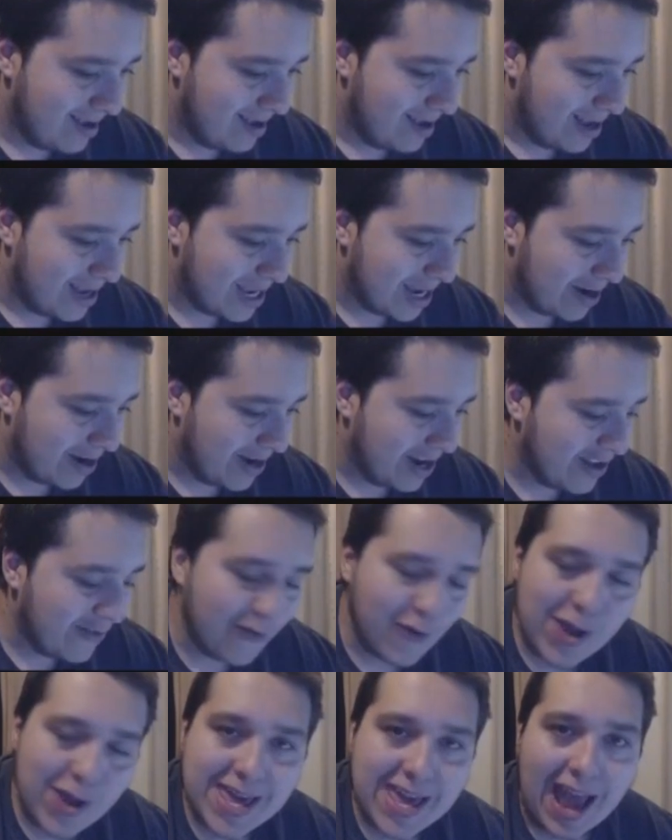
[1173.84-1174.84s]
So that's
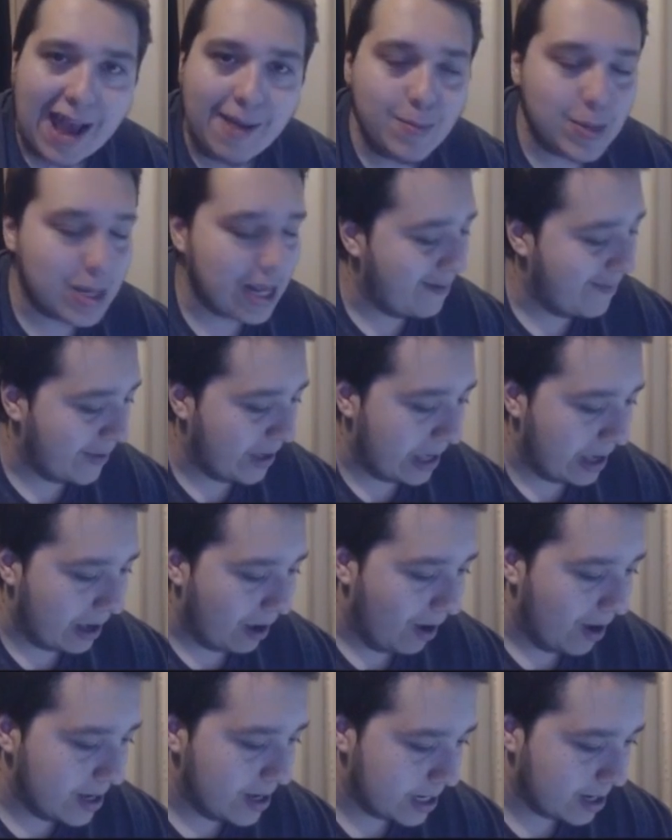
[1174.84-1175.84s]
three games there for you
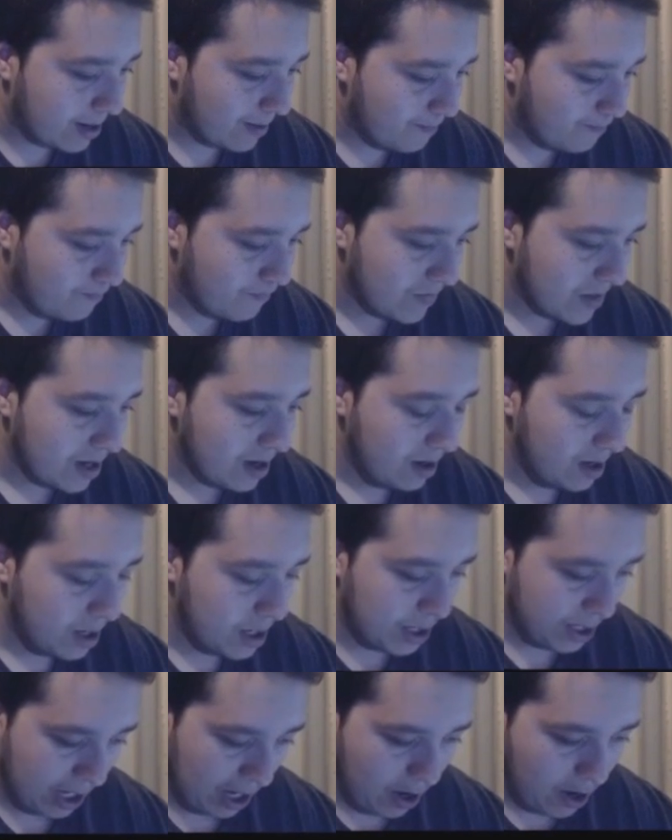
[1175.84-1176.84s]
guys.
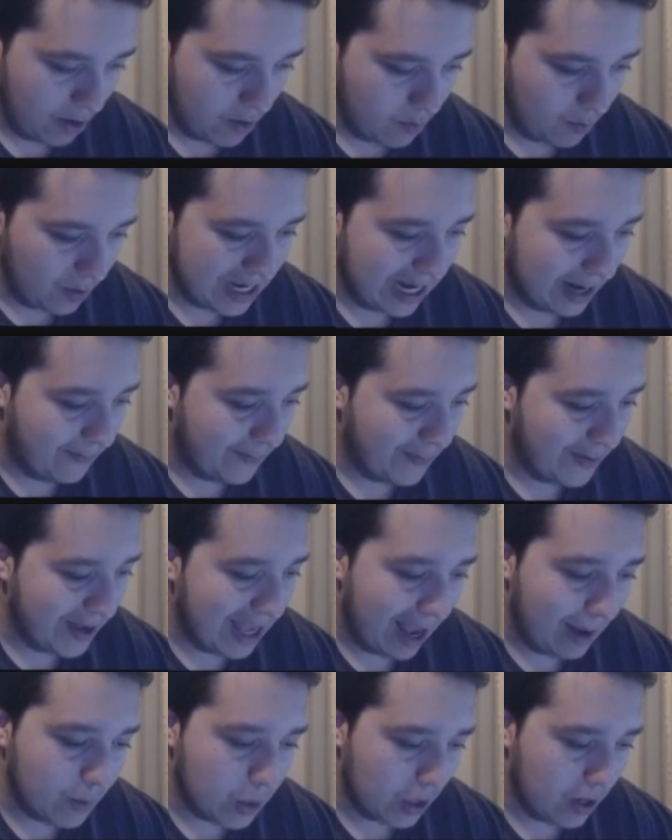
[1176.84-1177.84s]
So we've done three
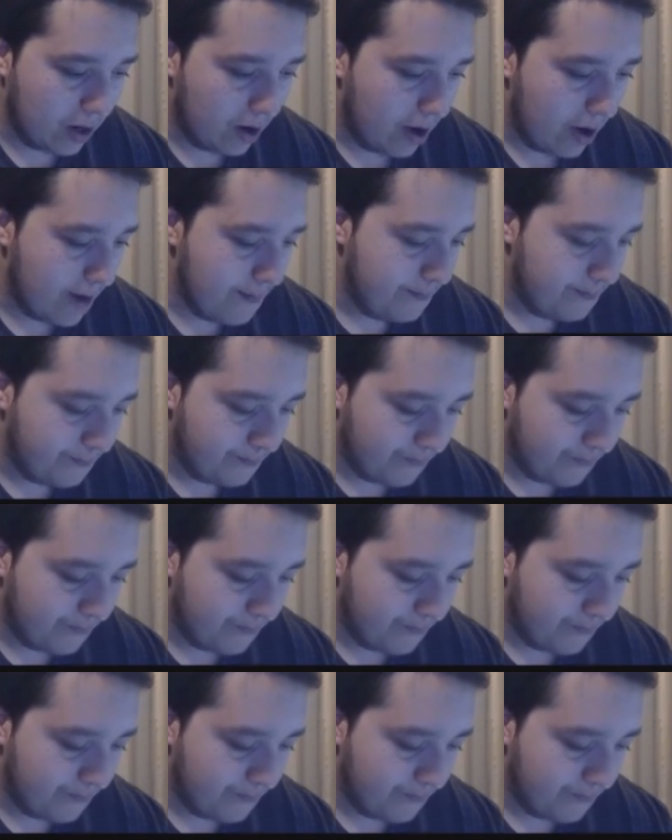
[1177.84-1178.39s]
games online.